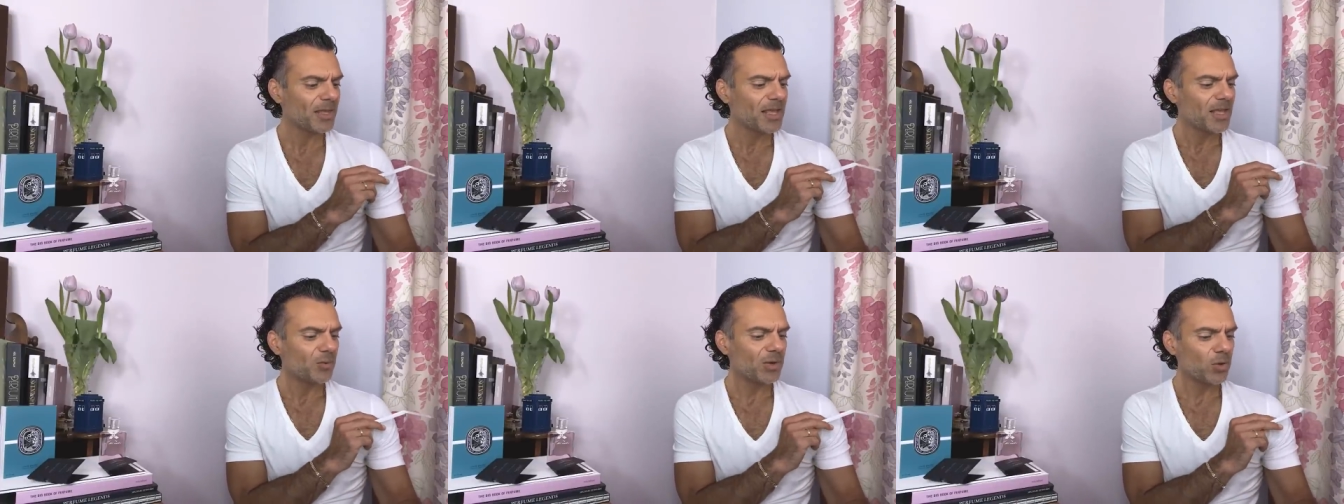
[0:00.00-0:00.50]

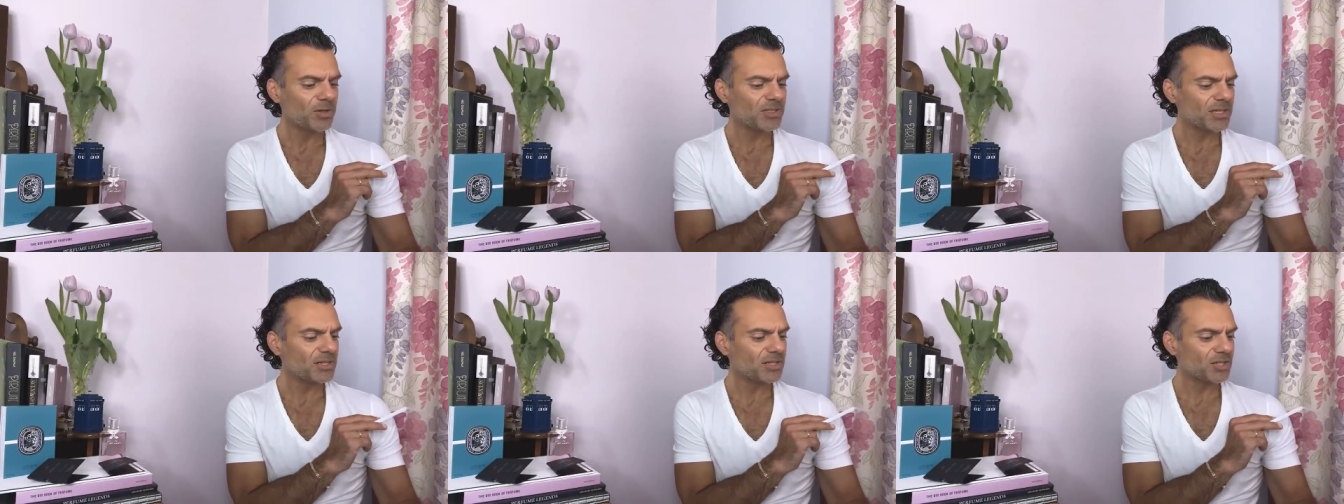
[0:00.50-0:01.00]
We
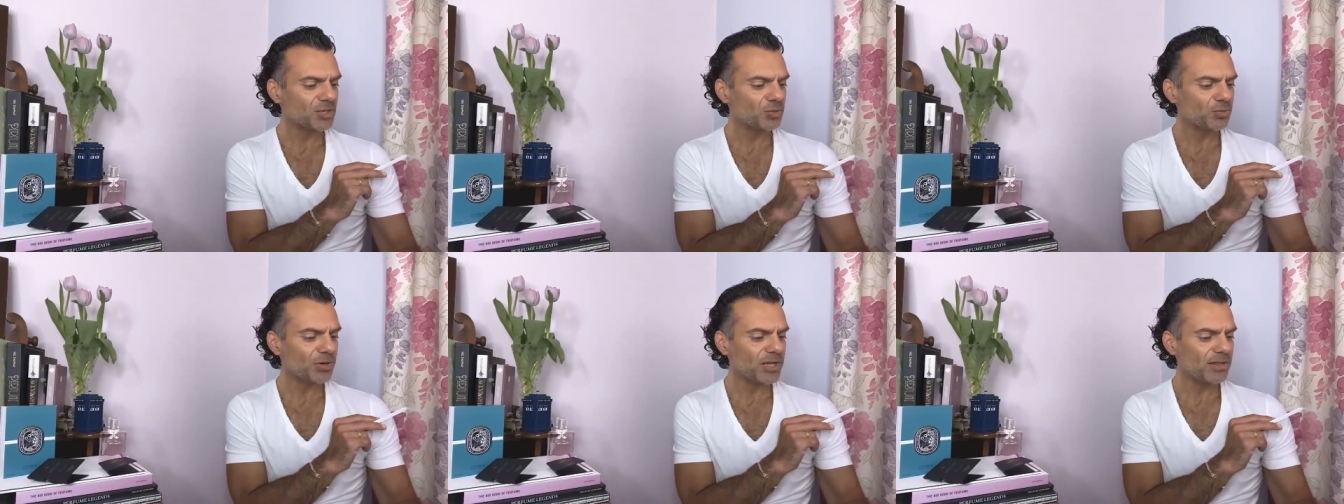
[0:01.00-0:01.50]
wanted to
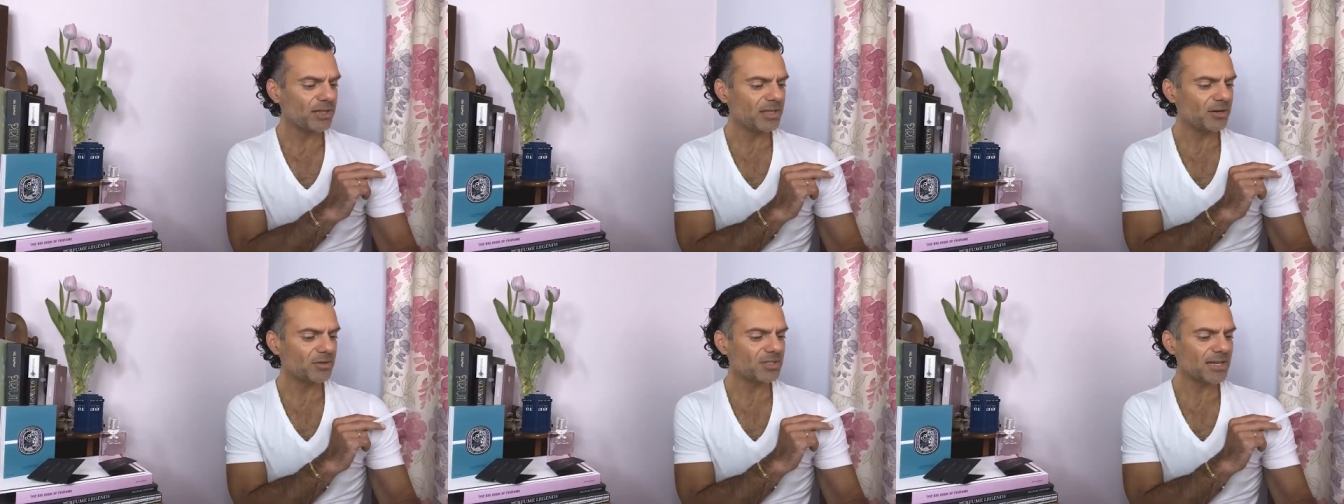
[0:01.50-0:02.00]
bring the
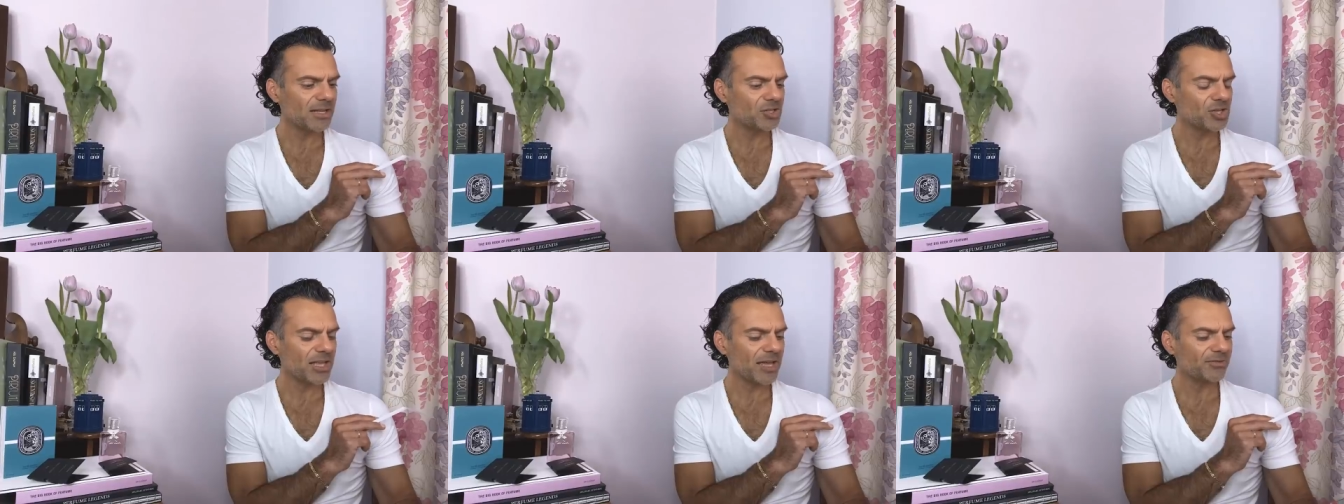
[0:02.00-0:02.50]

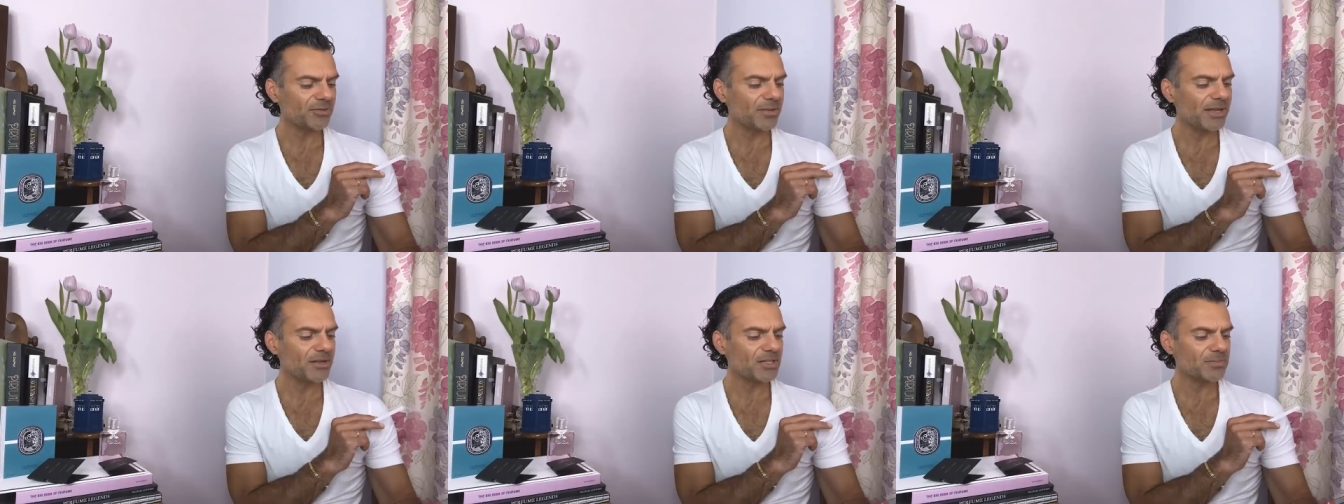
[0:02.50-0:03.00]
nostalgic and
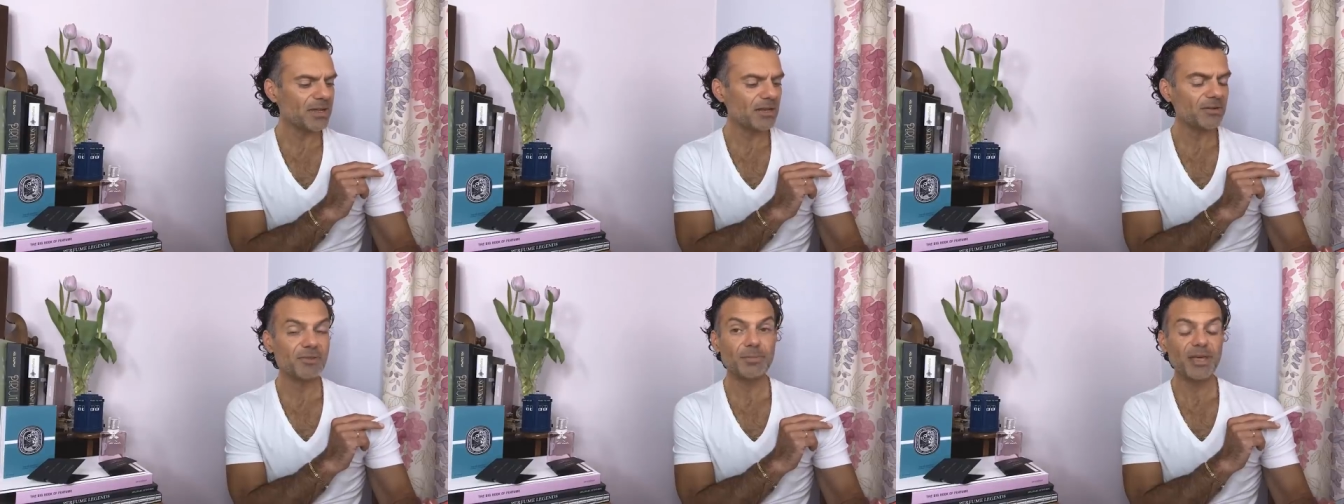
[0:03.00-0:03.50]
familiar smell
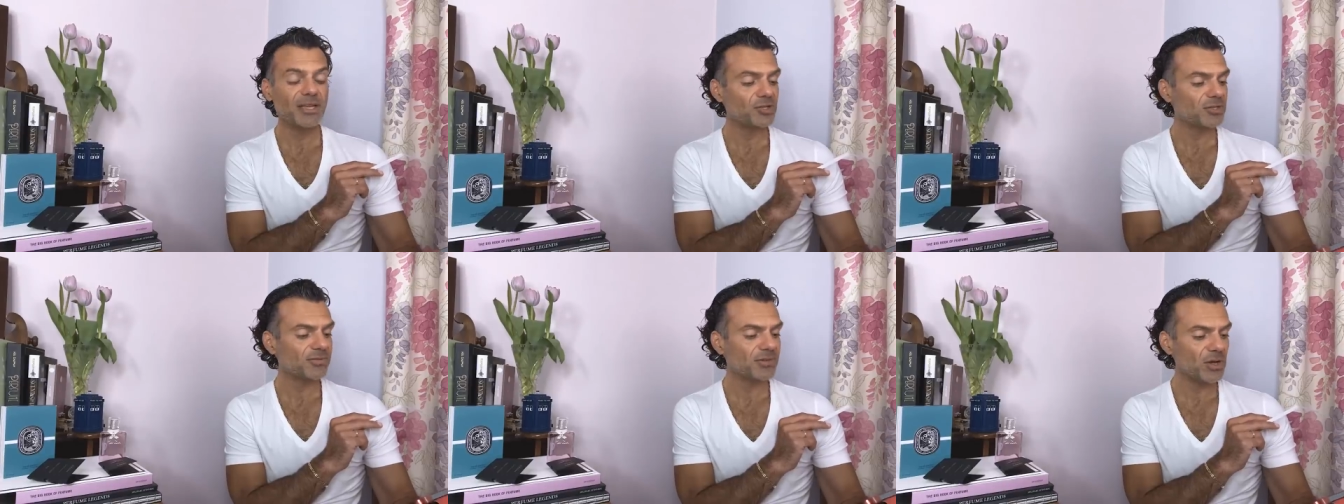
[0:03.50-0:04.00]
of the pages
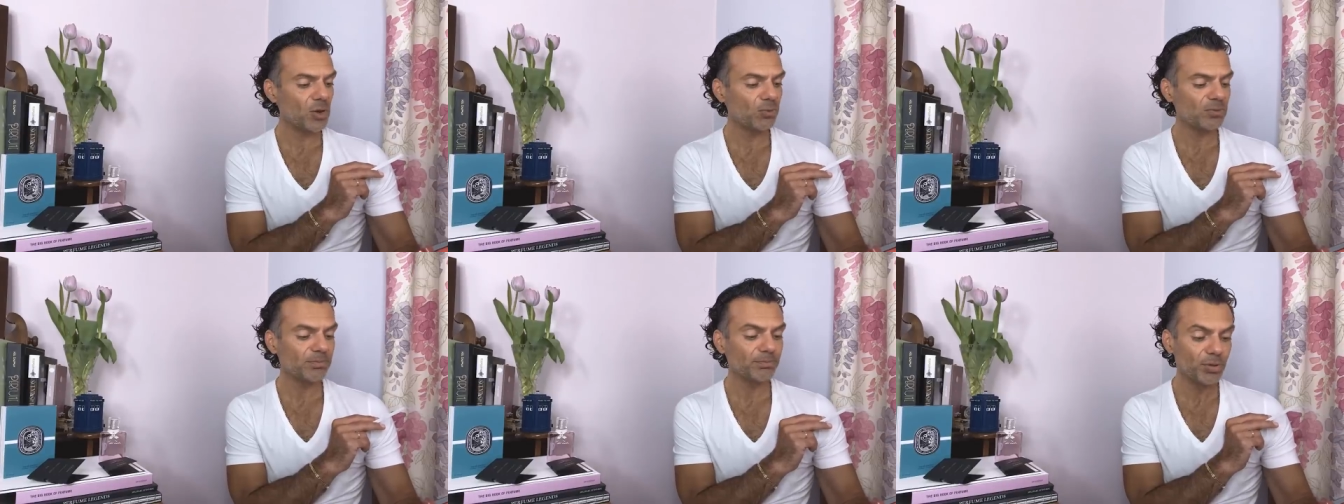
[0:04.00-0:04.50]
of an
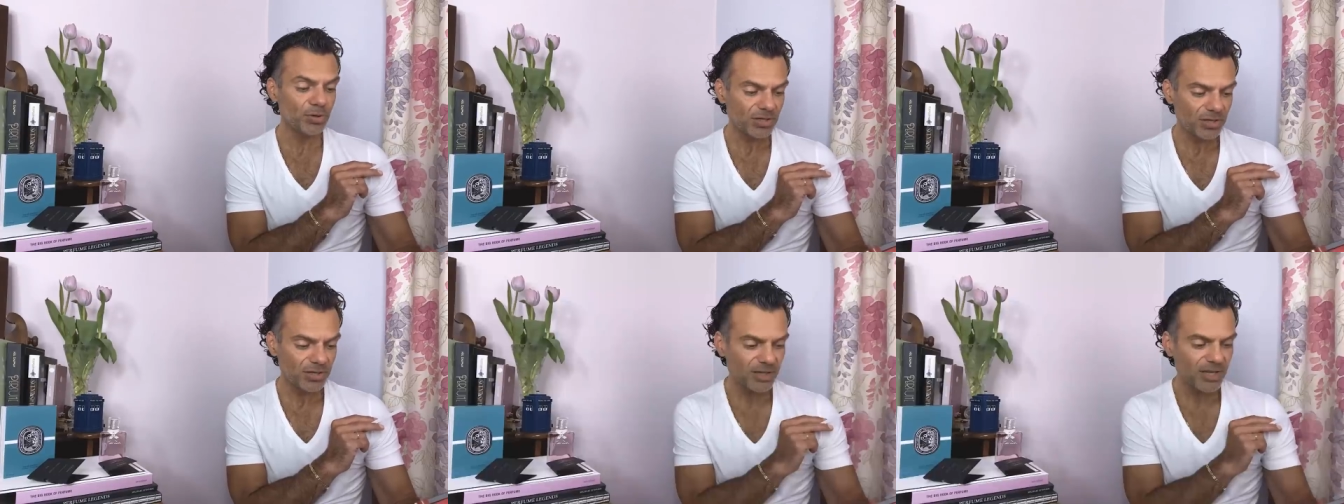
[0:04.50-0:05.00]
old
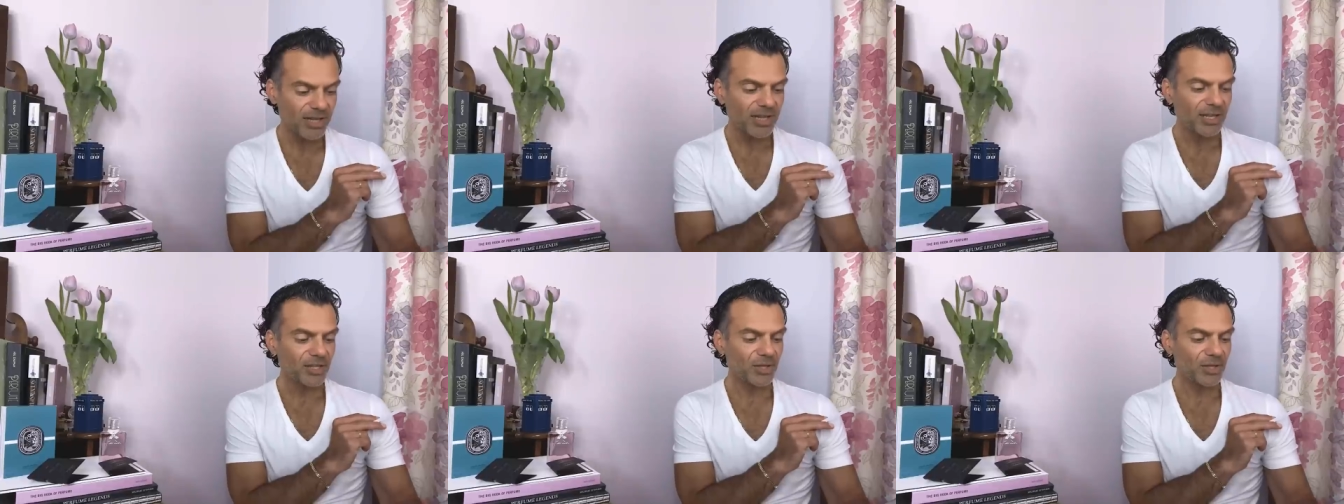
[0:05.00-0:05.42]
book